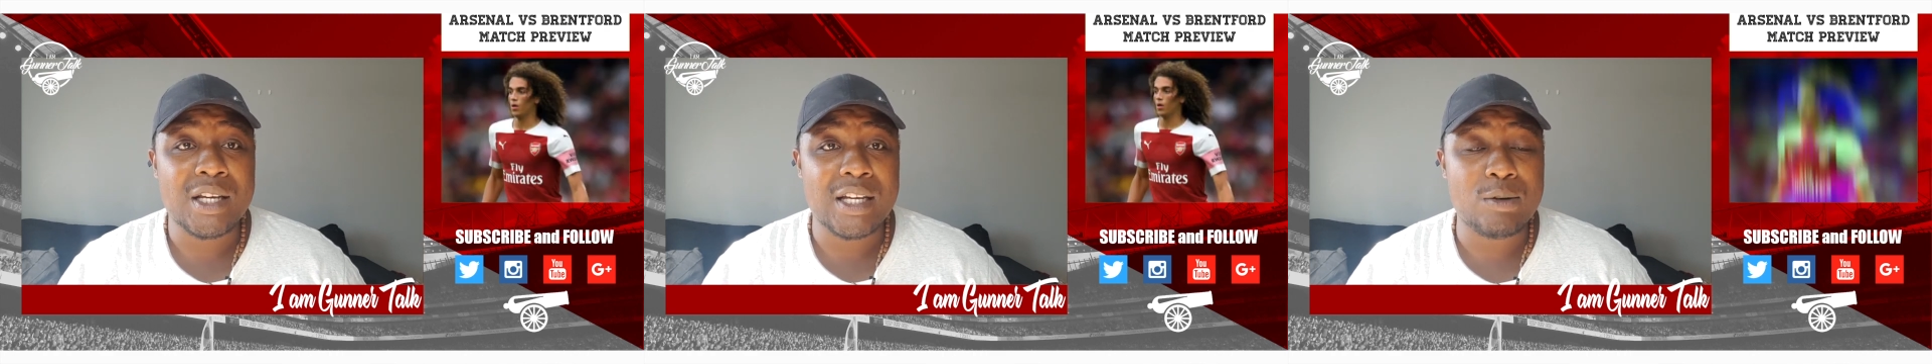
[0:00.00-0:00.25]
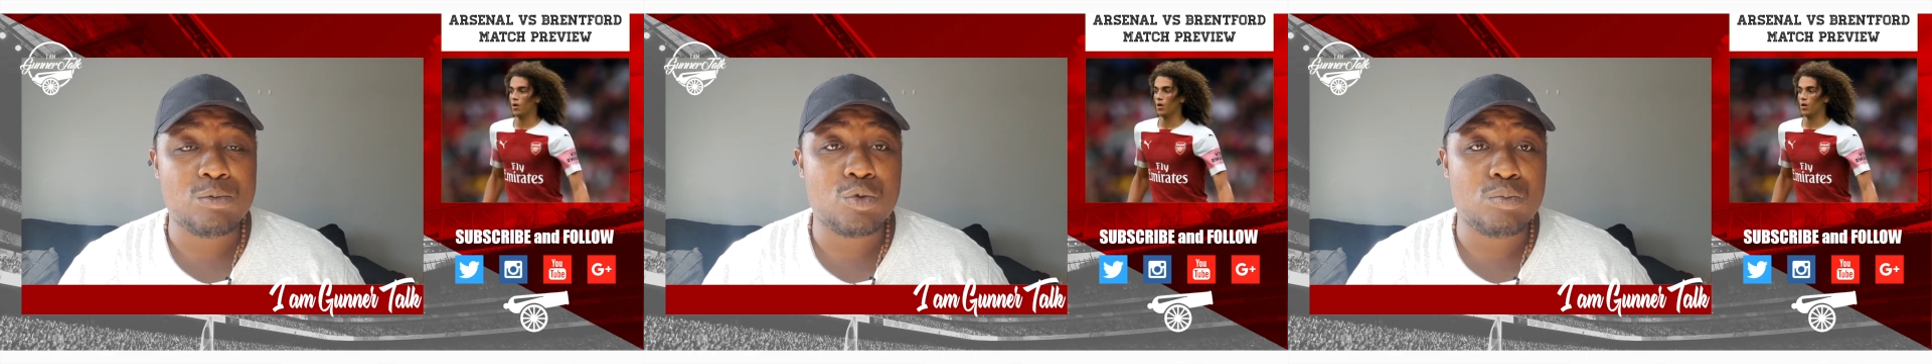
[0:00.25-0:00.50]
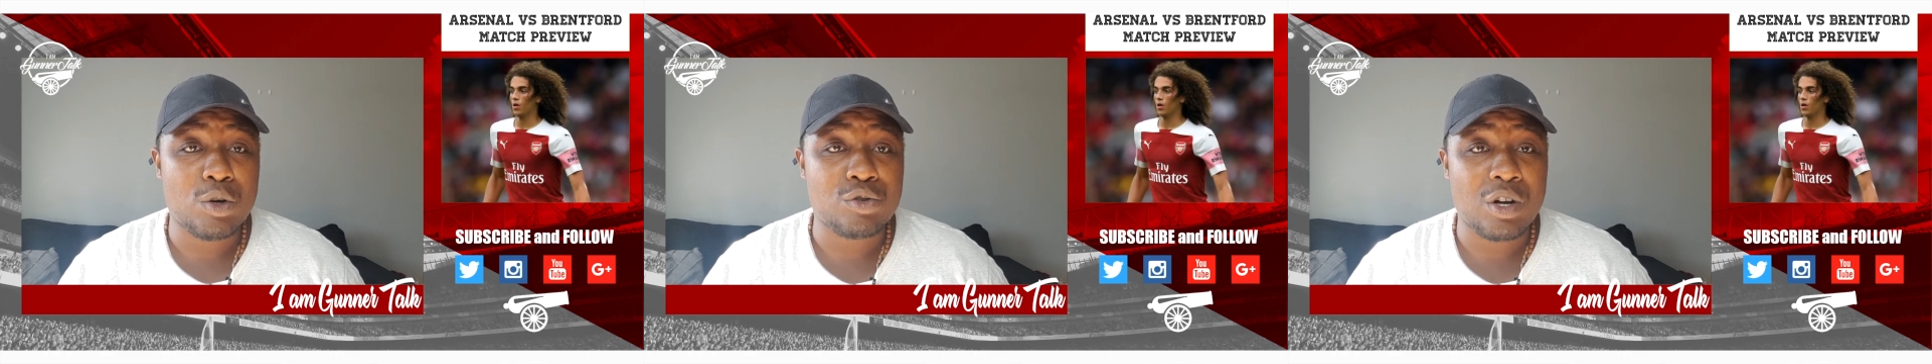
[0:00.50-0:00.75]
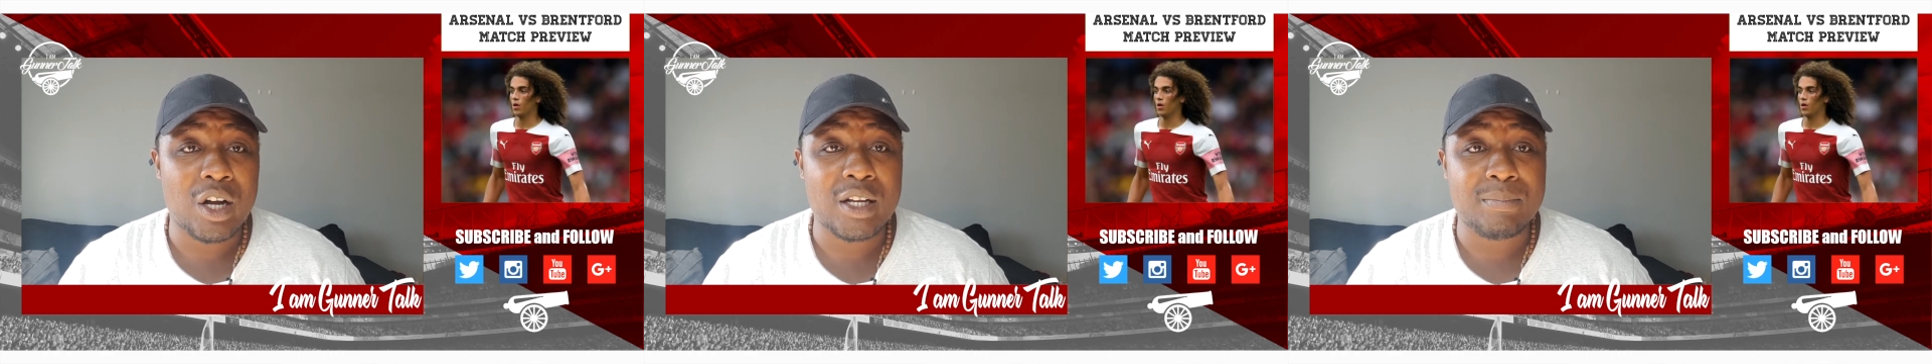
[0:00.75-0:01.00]
He will
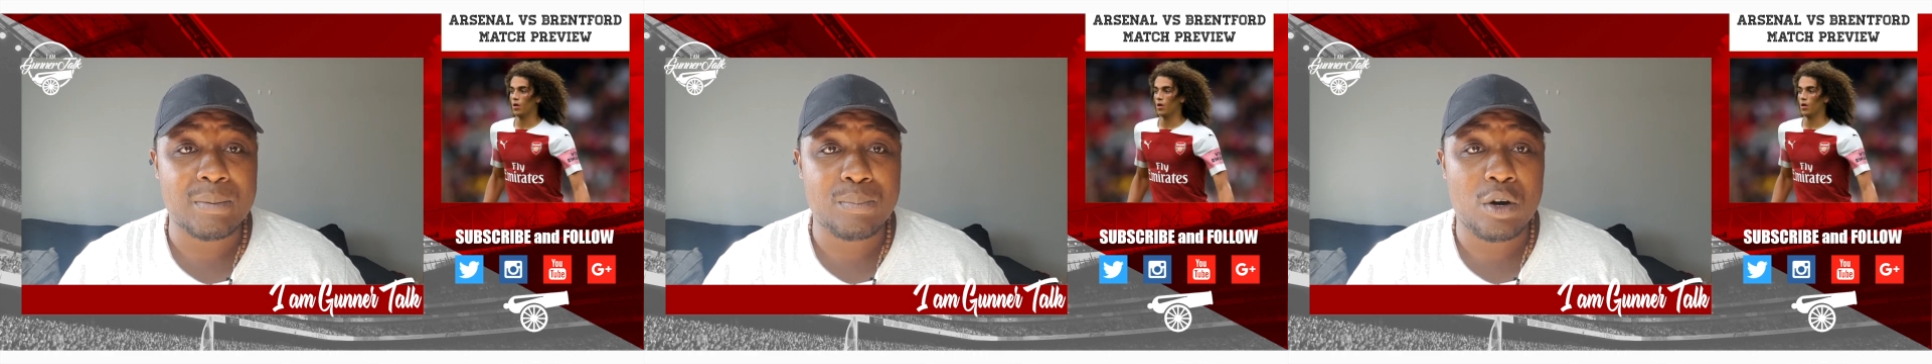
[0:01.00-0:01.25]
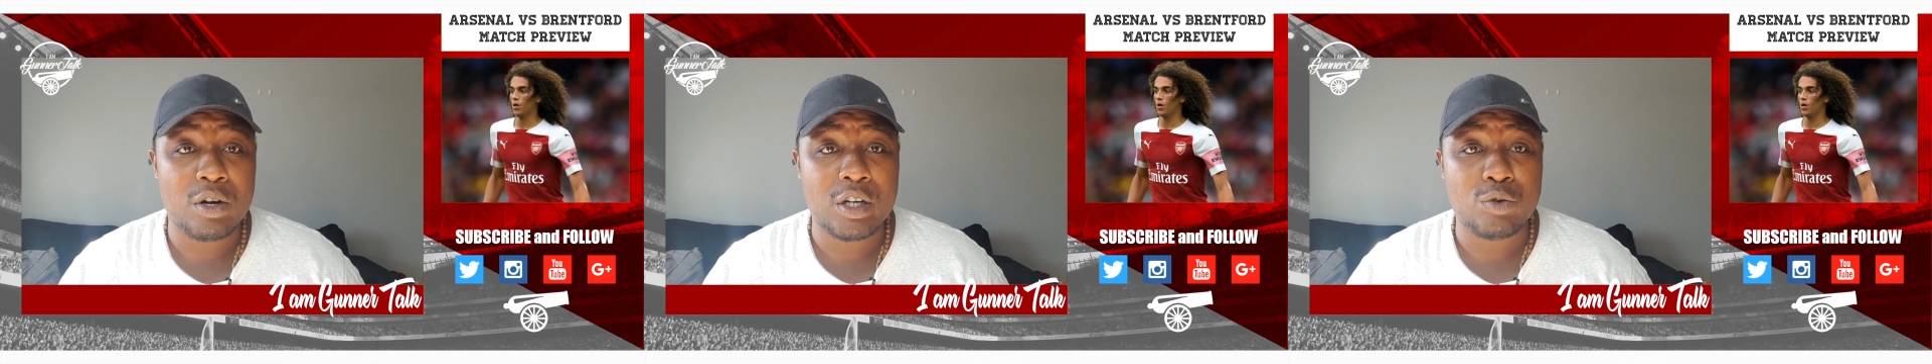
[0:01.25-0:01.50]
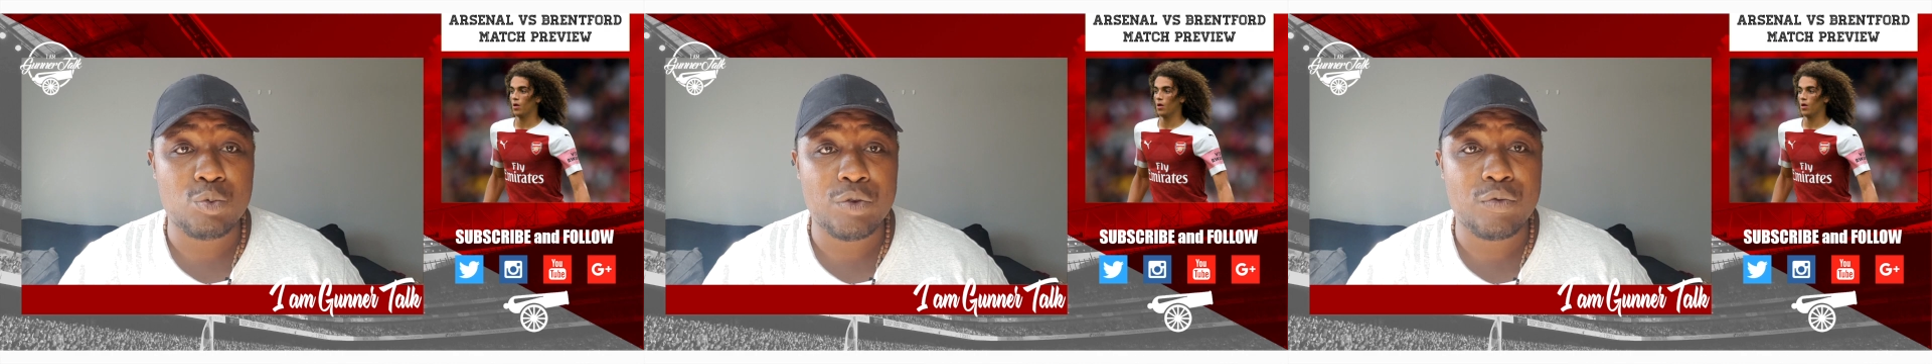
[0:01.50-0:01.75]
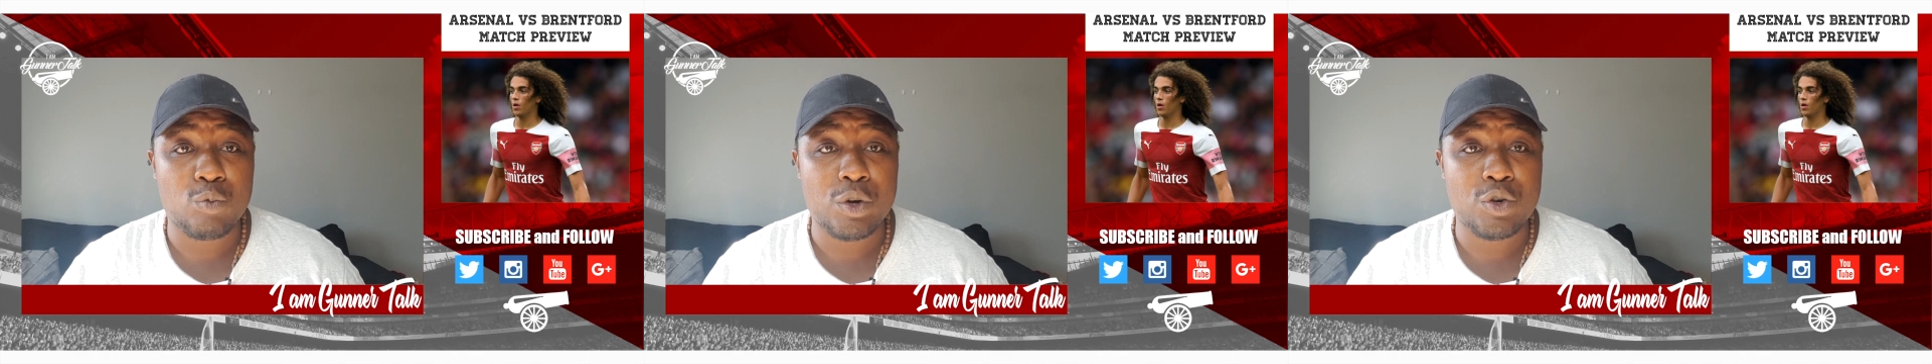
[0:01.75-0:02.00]
most likely be partnered
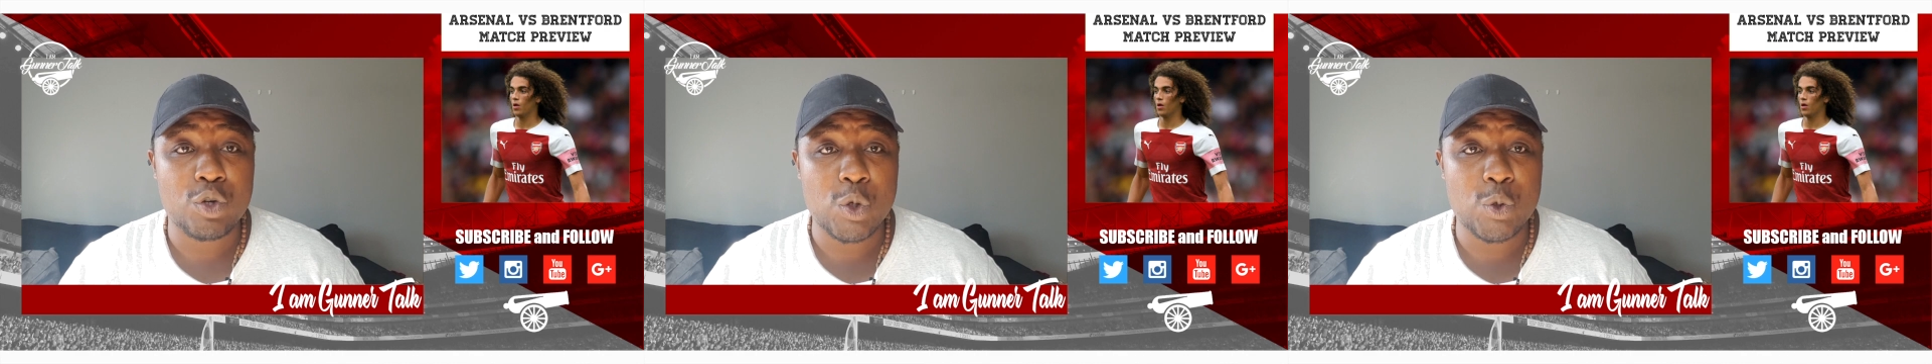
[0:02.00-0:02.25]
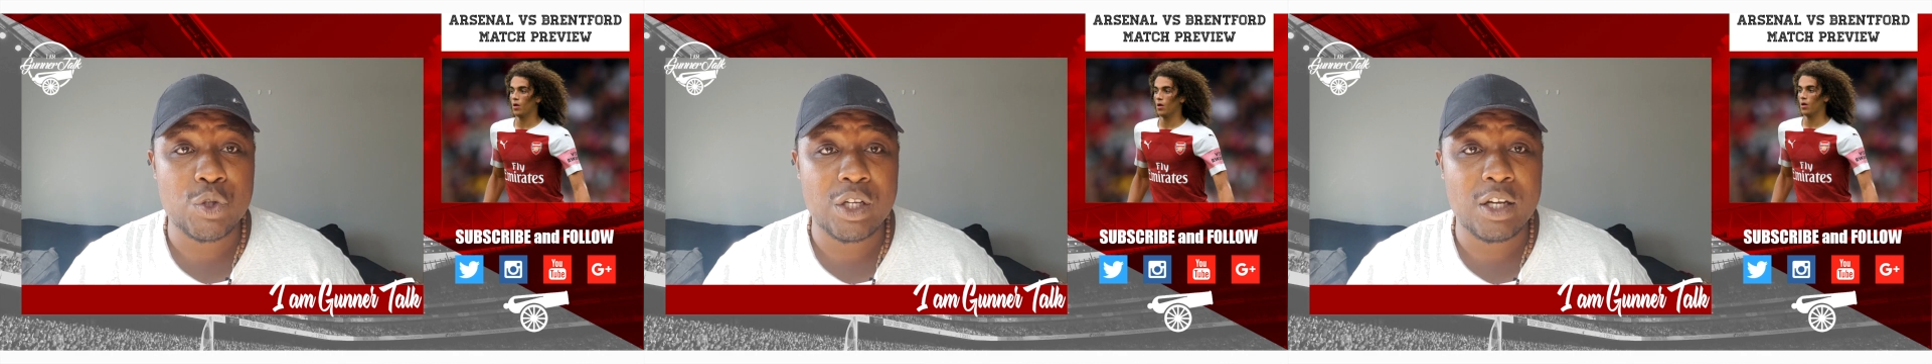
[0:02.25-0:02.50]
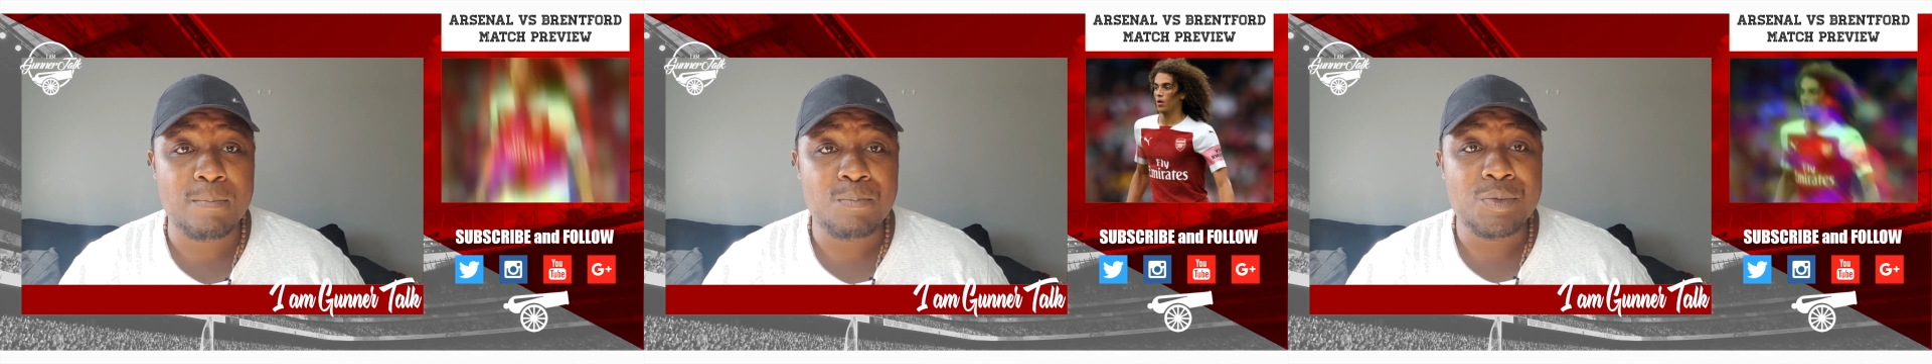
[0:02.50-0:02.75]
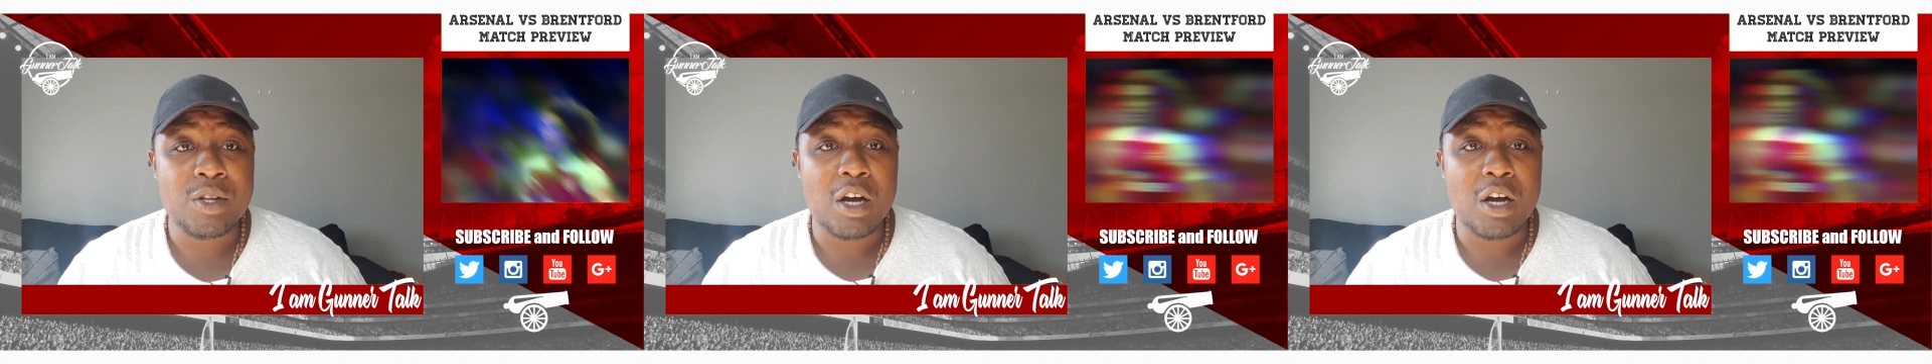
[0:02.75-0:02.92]
with Guendouzi.